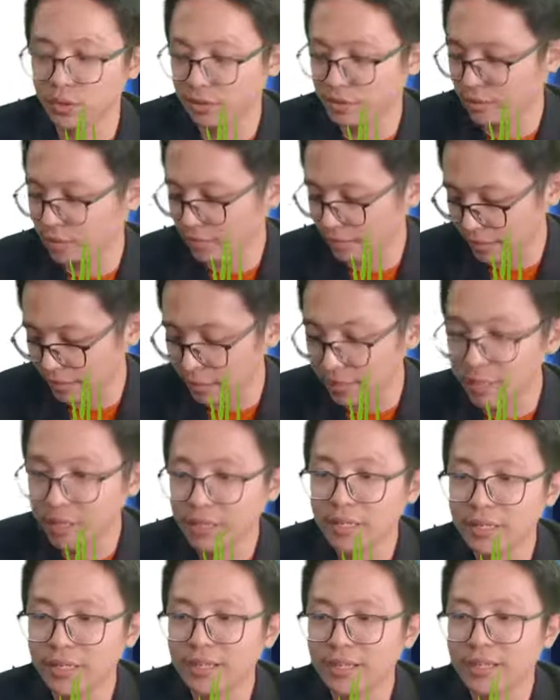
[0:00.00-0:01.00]
Yeah.
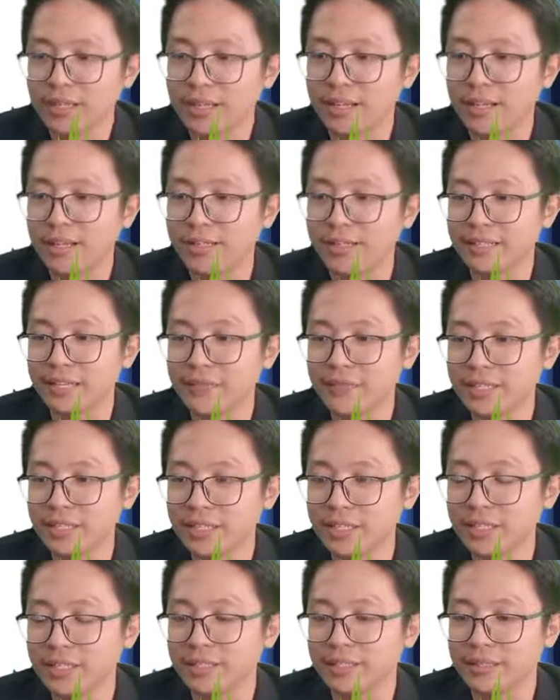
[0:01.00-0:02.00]

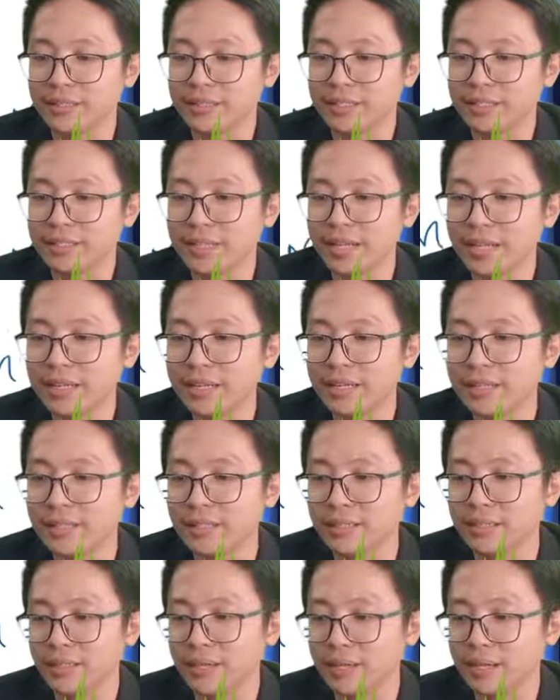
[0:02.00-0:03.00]
Diverging is
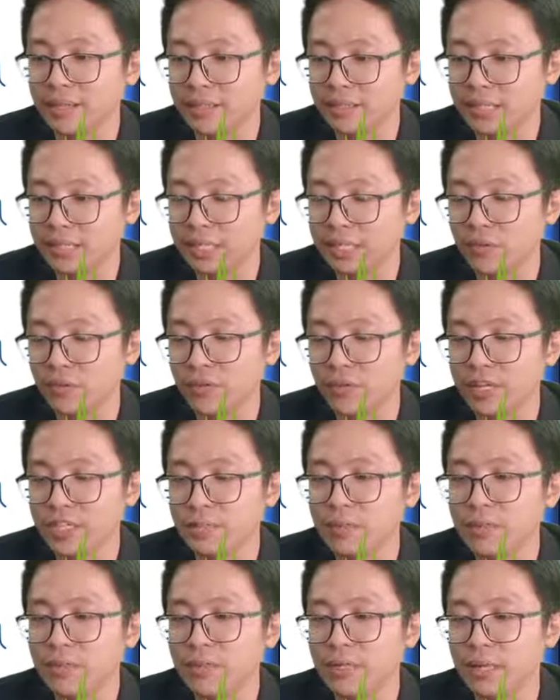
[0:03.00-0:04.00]
either the convex
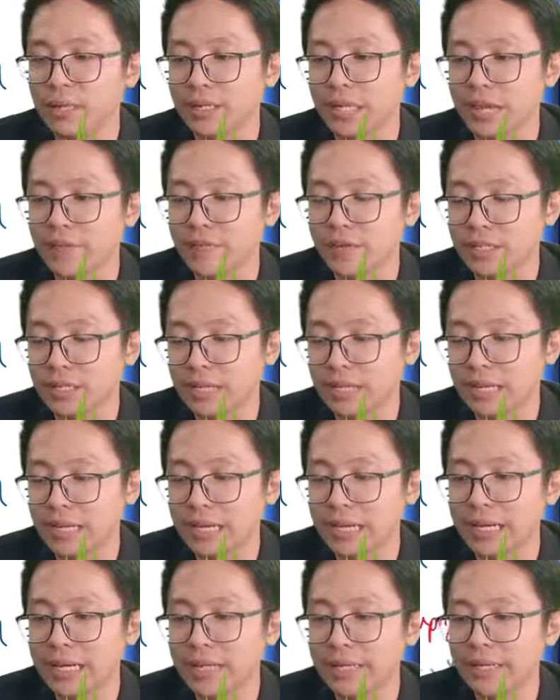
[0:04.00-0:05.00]
mirror can diverge a
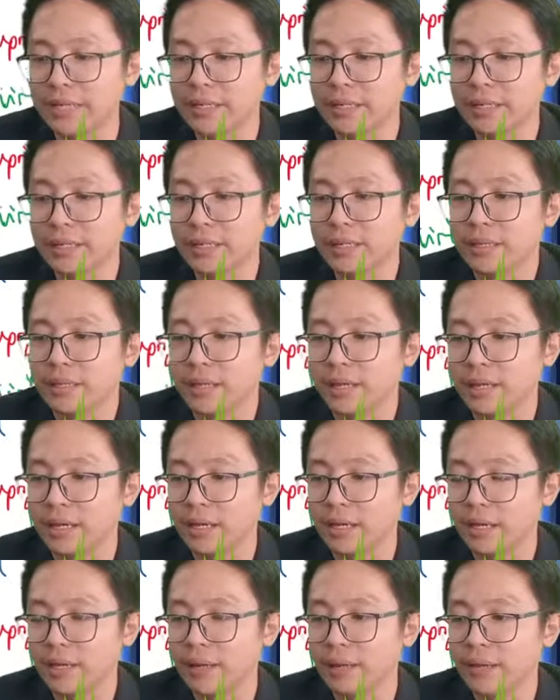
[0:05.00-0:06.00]
light.
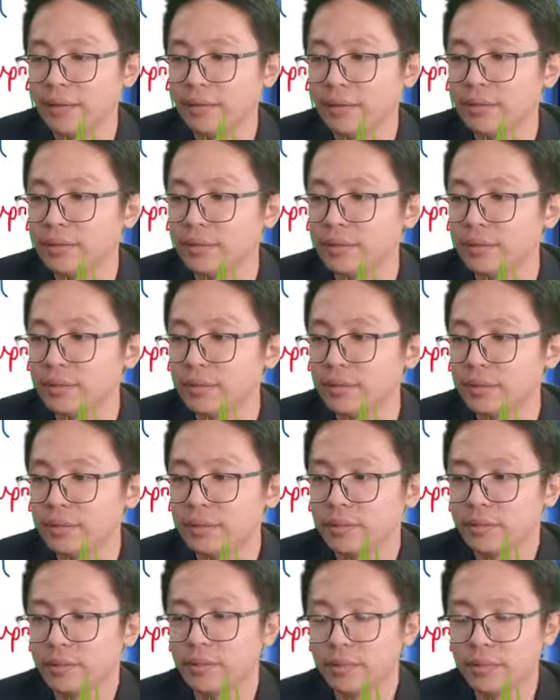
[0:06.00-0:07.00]

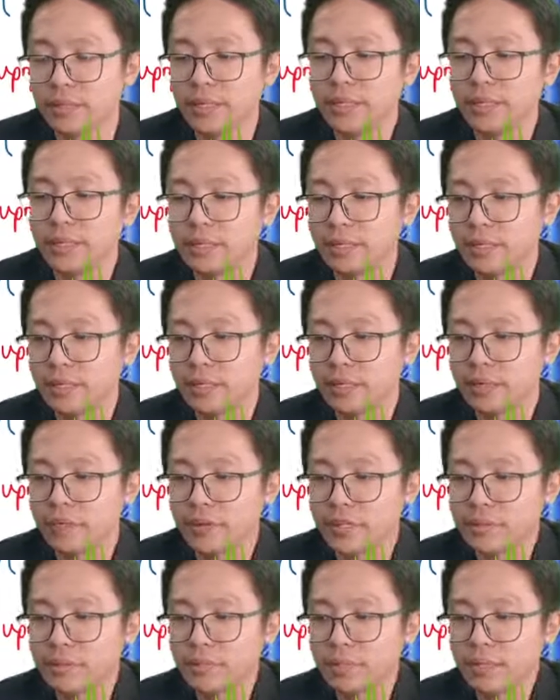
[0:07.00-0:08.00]
Only the convex
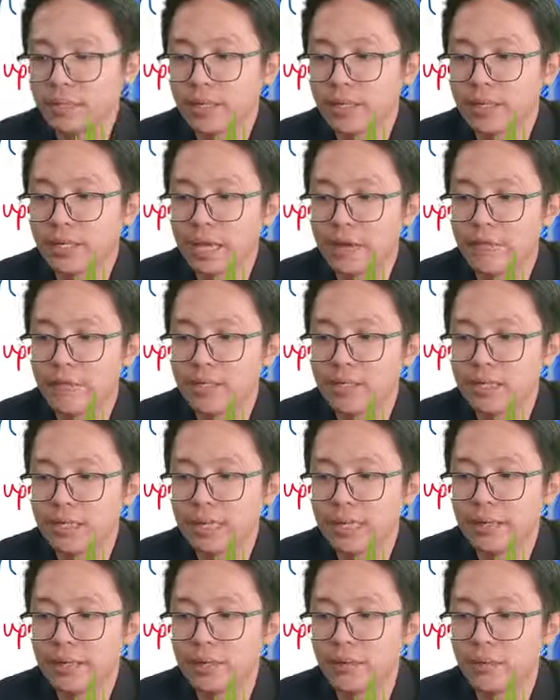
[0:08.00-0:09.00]
mirror can diverge a light
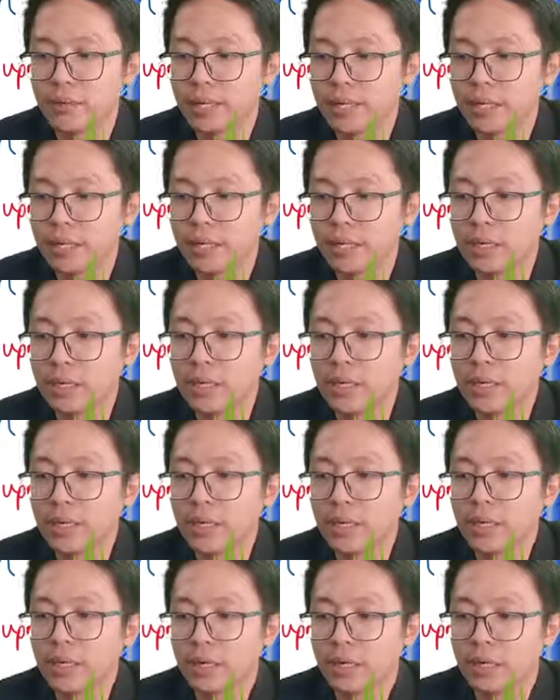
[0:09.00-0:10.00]
away.
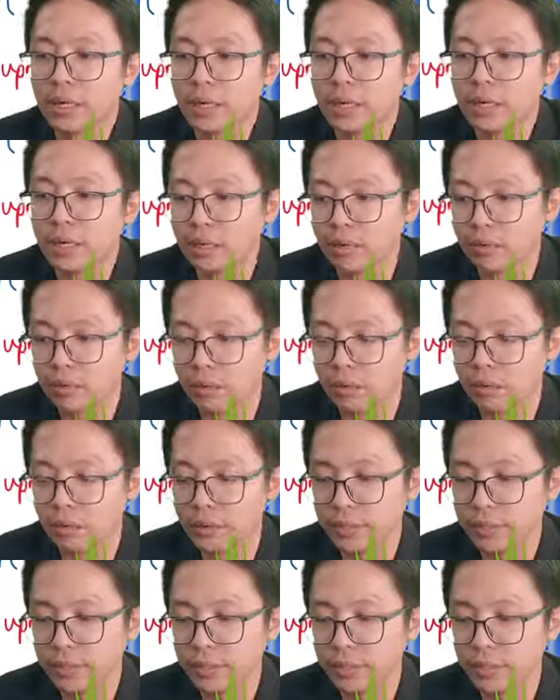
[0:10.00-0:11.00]
Or
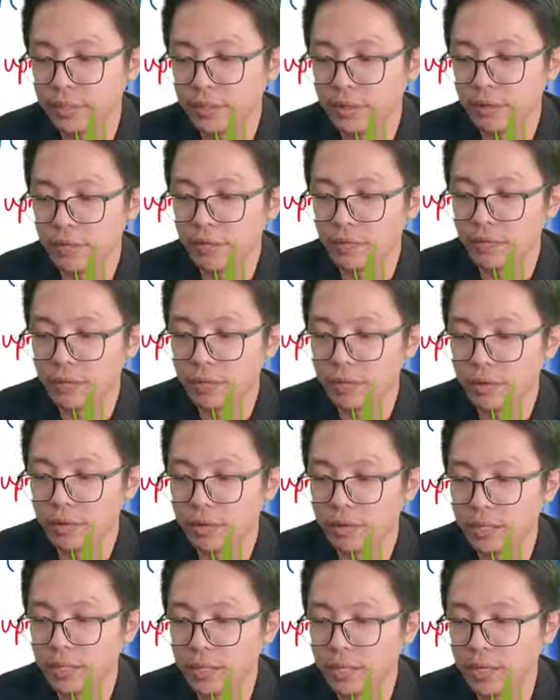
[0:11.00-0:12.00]
the
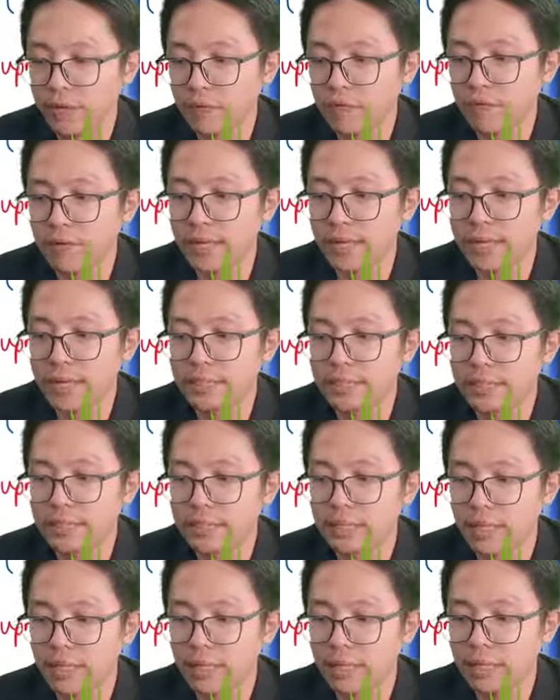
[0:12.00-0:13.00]
concave lens
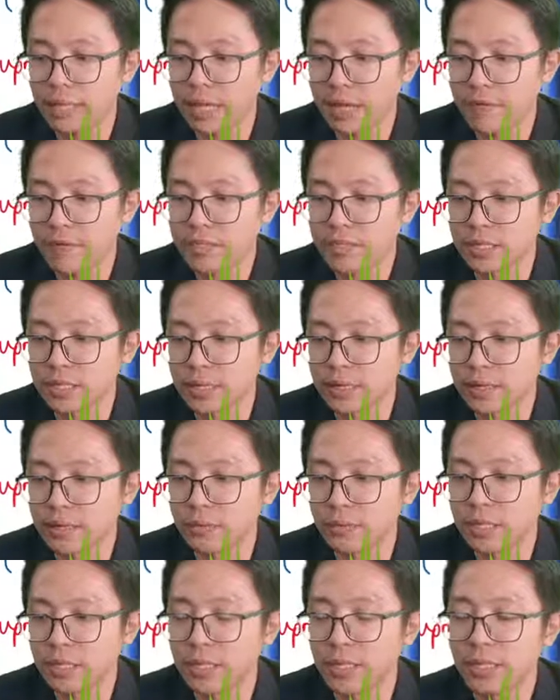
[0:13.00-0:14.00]
can diverge a light
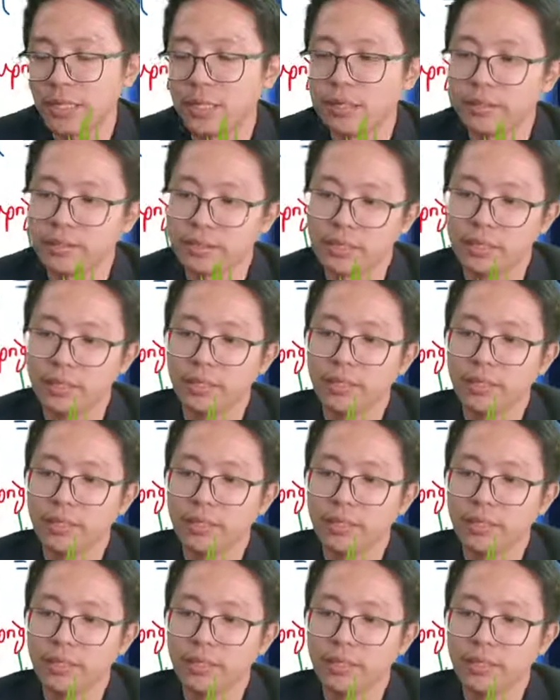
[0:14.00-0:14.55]
away. You see,